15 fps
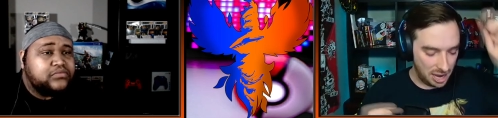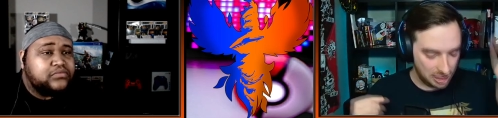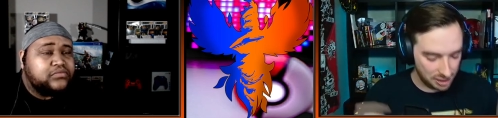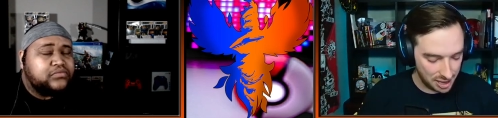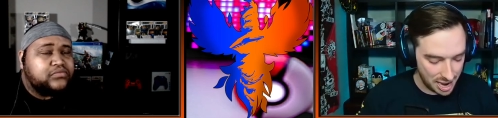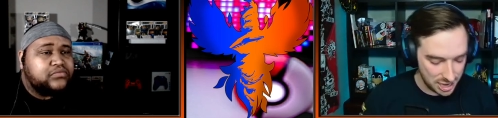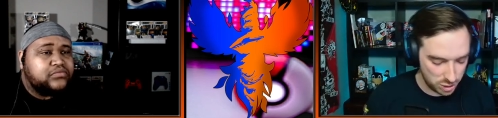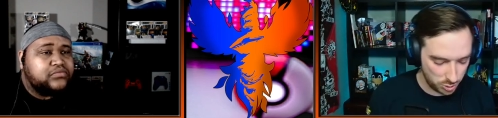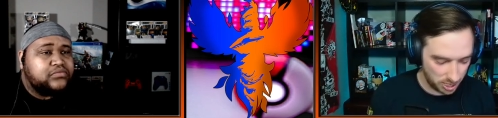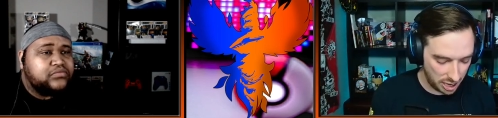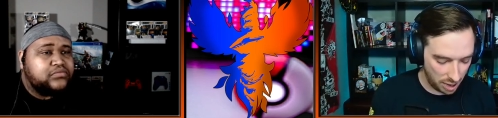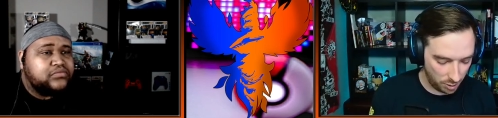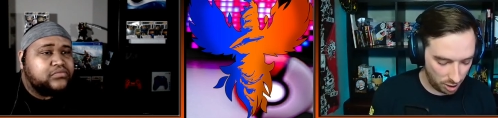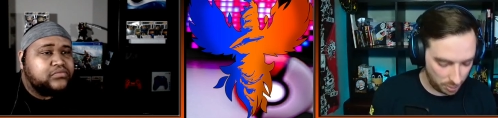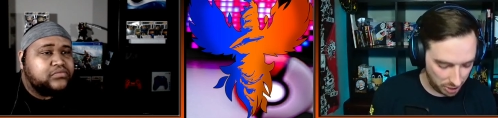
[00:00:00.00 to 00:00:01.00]
Speaker 1: and the last one
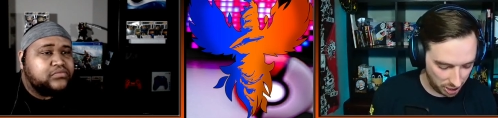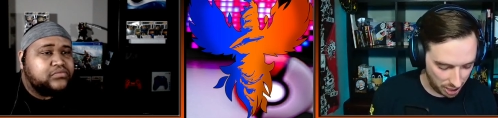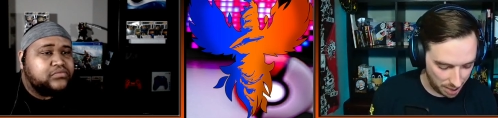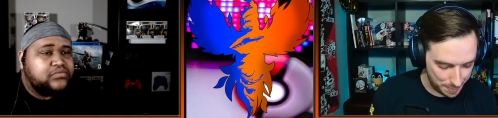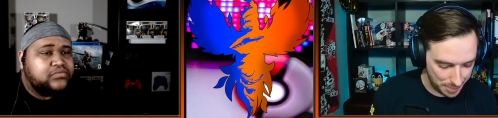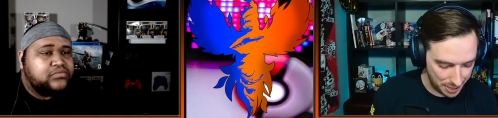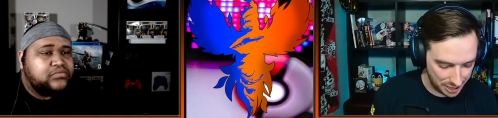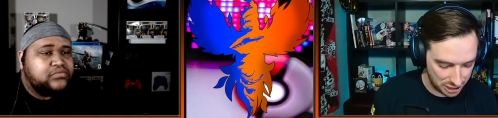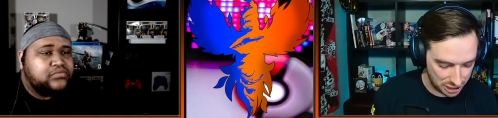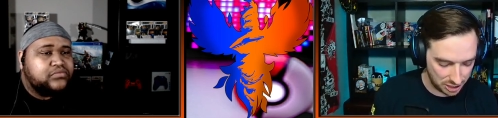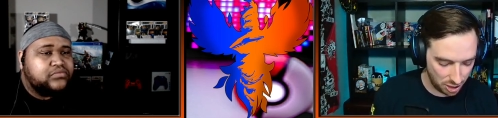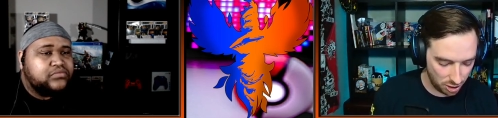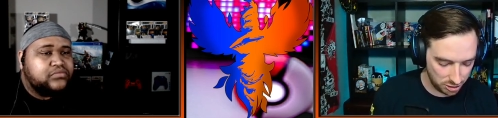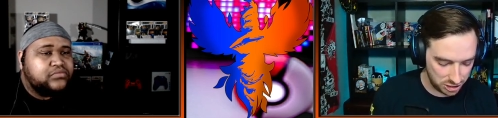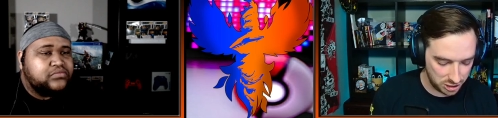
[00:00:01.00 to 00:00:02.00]
that I want to bring up is
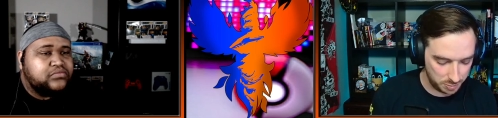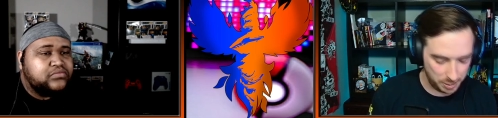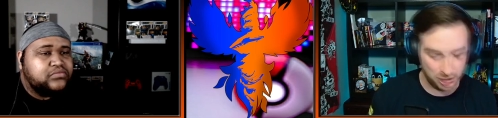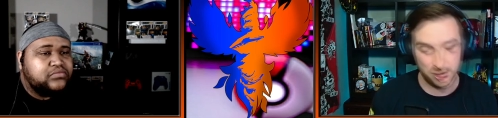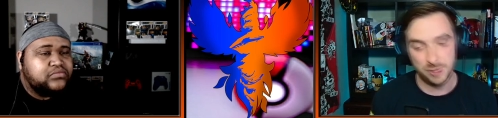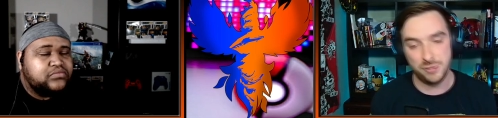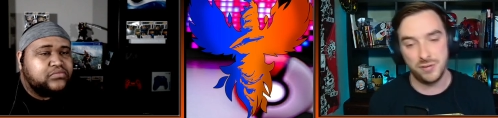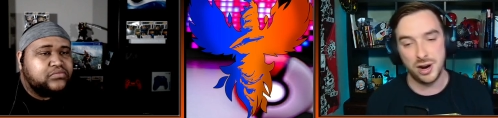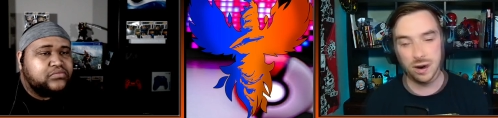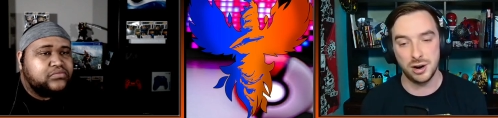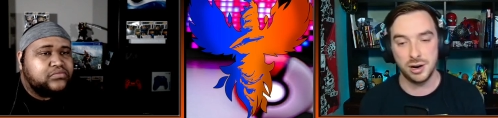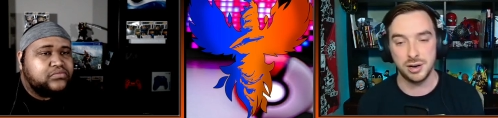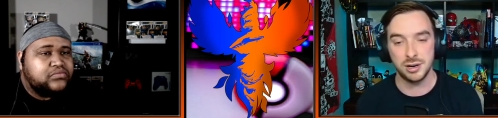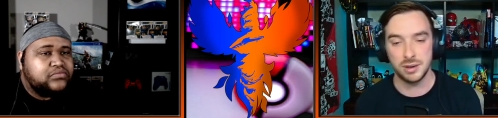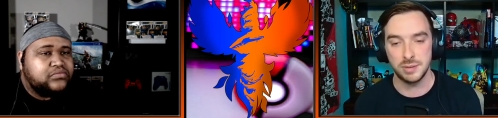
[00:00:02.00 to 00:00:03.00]
called
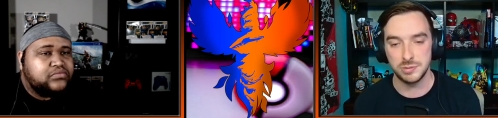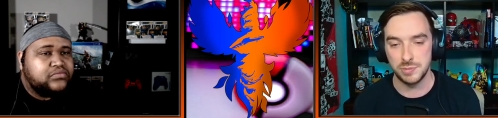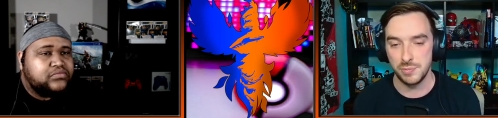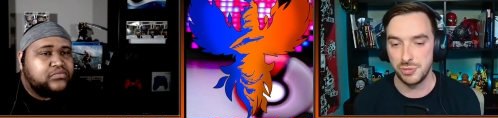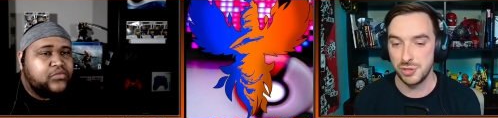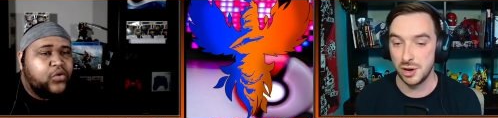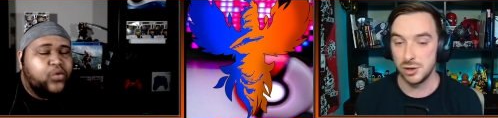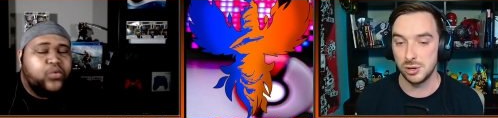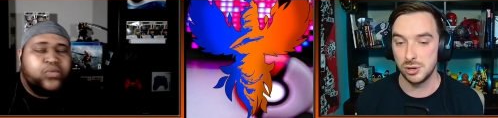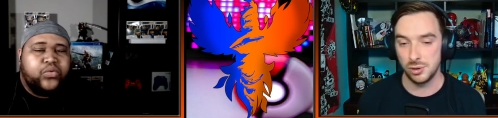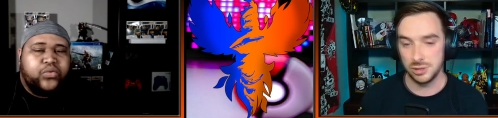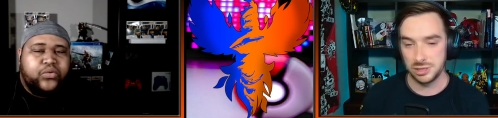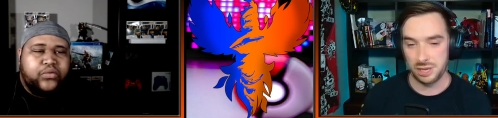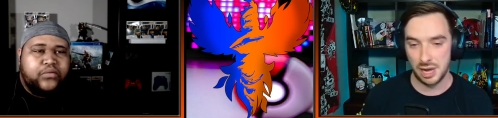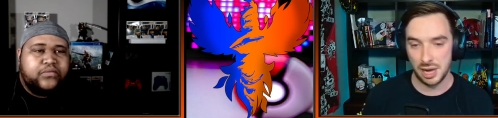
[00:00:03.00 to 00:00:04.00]
Spiritfarer, comes from Thunder
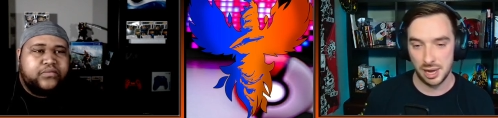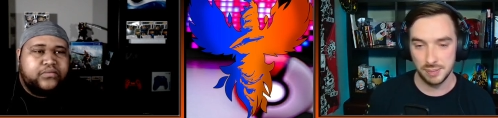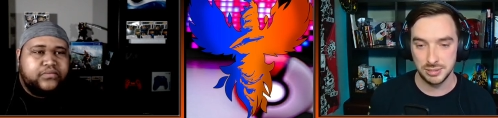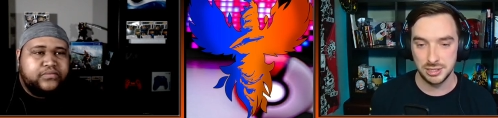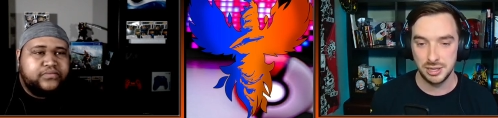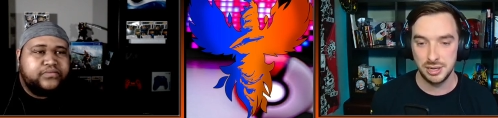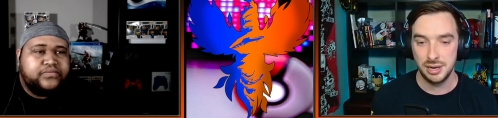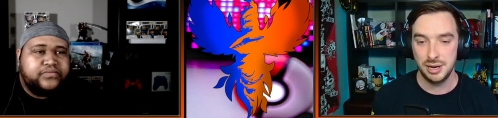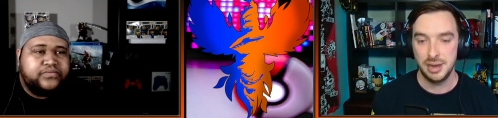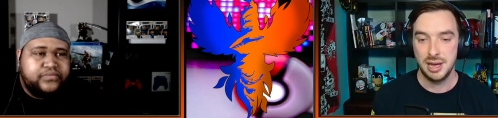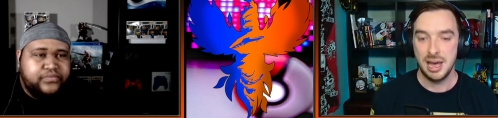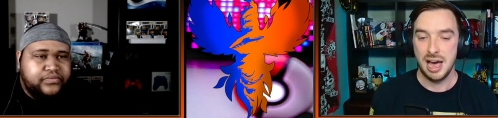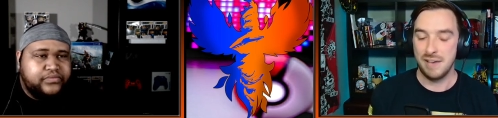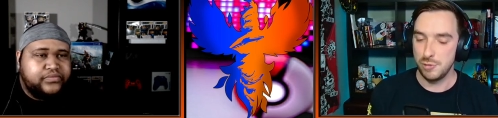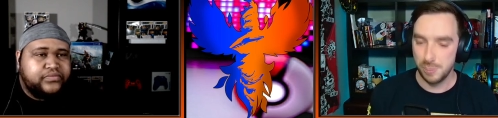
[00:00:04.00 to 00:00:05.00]
Lotus Games.
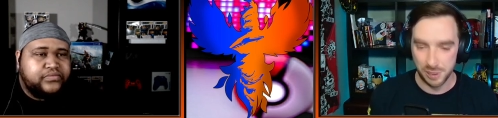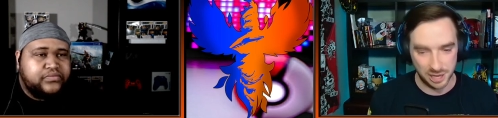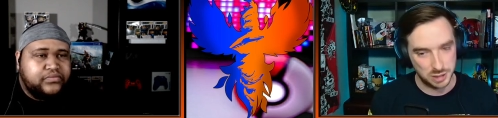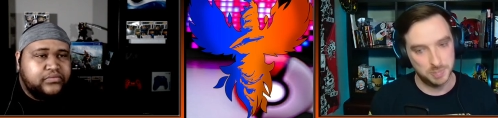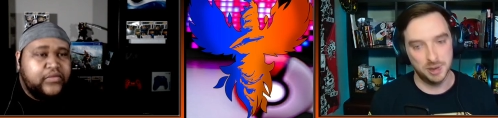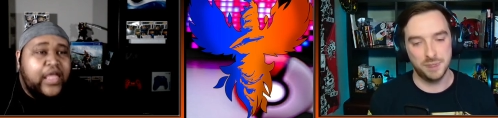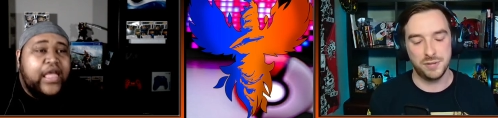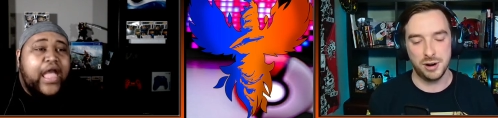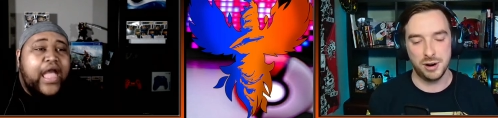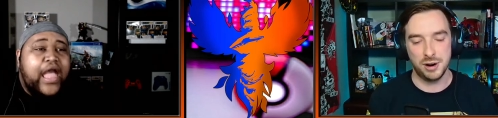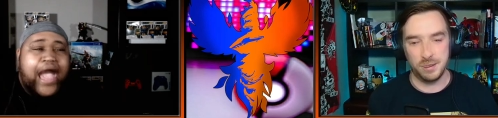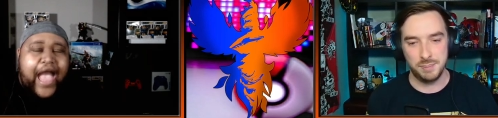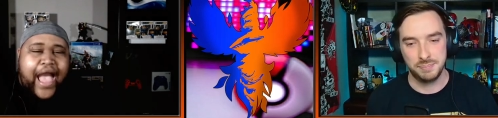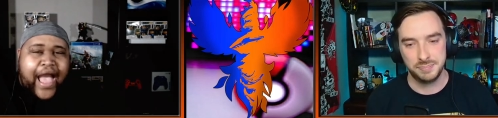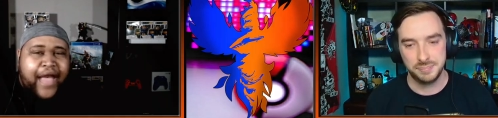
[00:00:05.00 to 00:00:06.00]
Have you played Spiritfarer?
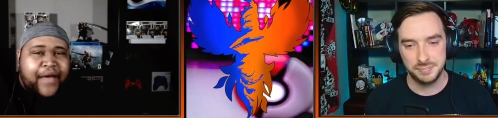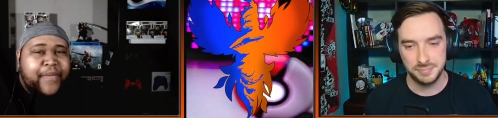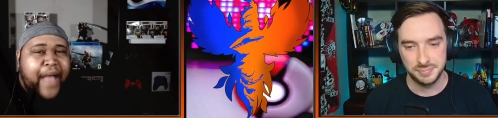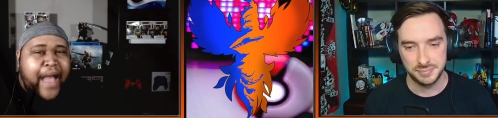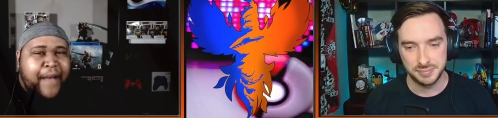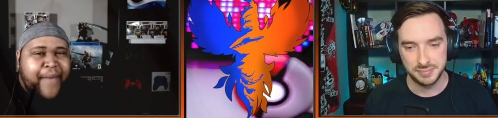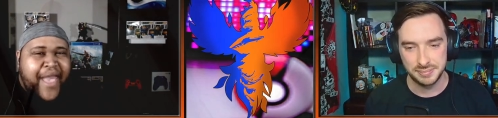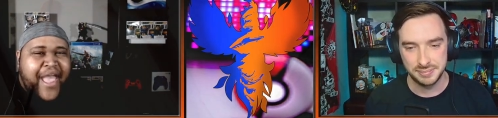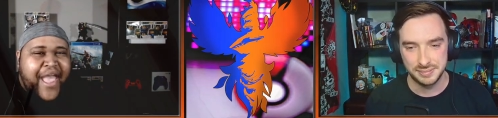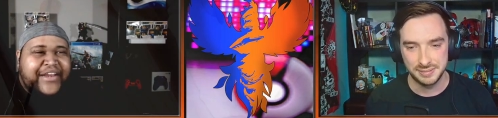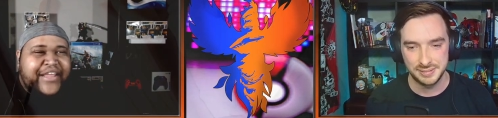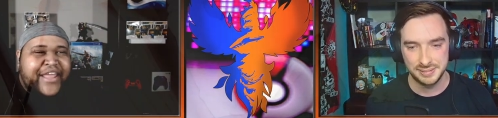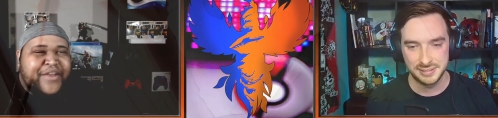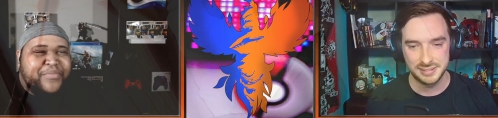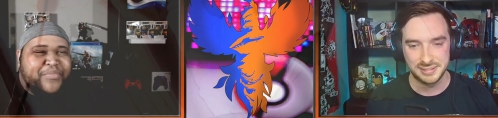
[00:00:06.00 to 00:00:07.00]
Speaker 2: I'm I'm
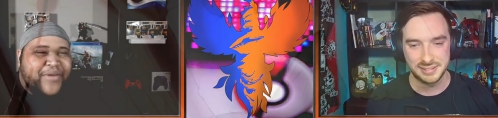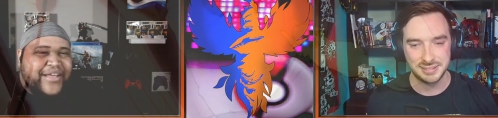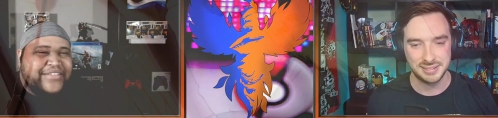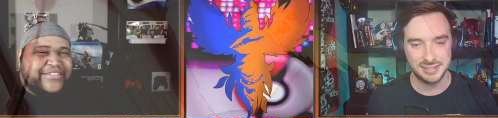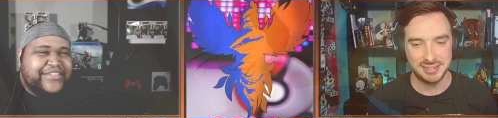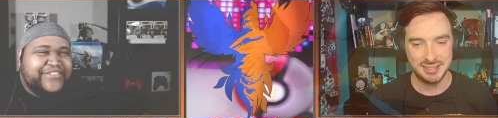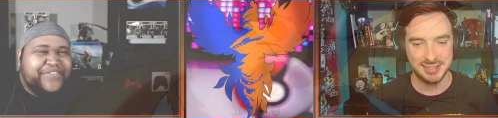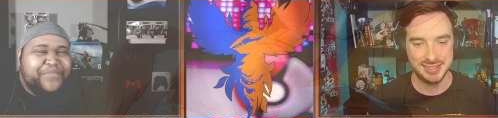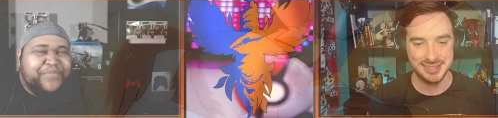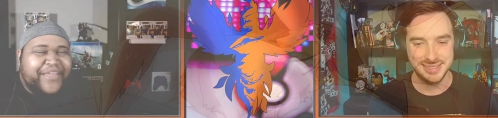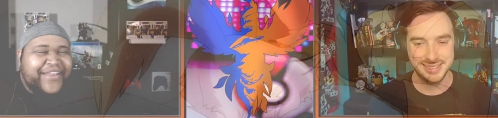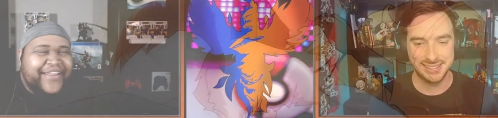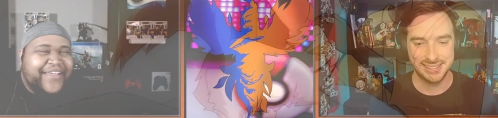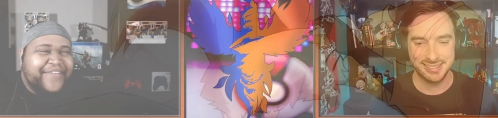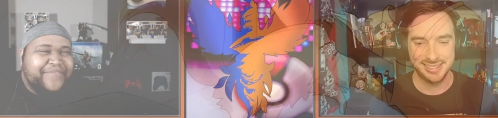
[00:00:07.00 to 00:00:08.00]
actually in the process of playing it.